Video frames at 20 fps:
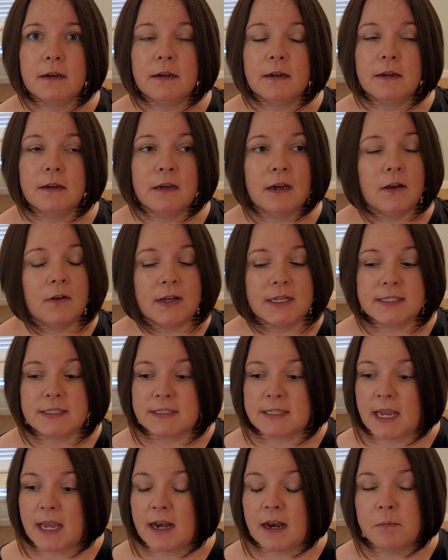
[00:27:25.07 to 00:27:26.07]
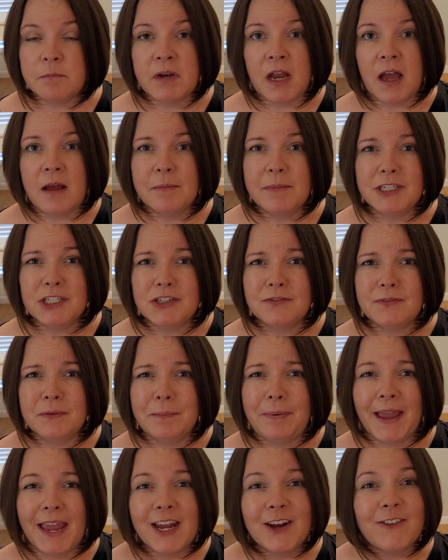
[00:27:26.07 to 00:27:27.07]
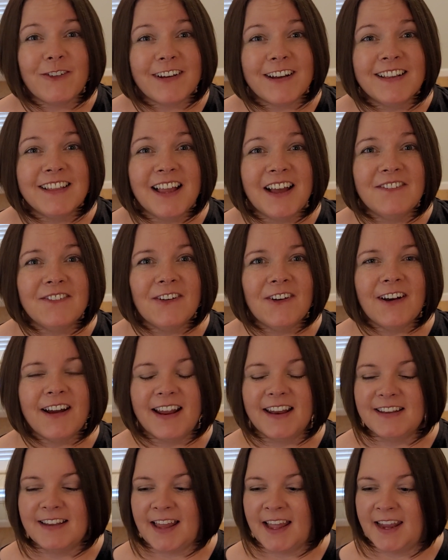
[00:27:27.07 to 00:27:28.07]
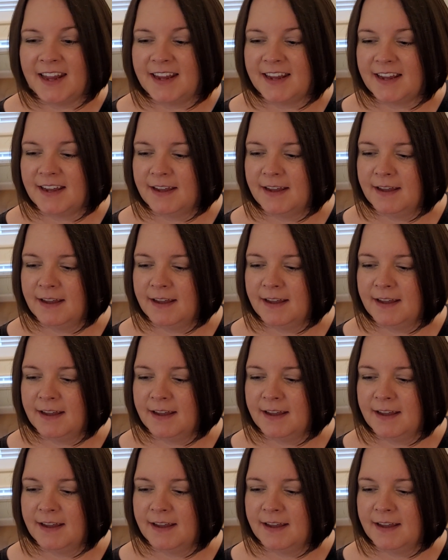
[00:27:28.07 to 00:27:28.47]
you know, I said I'm not much of a bakery lover, and like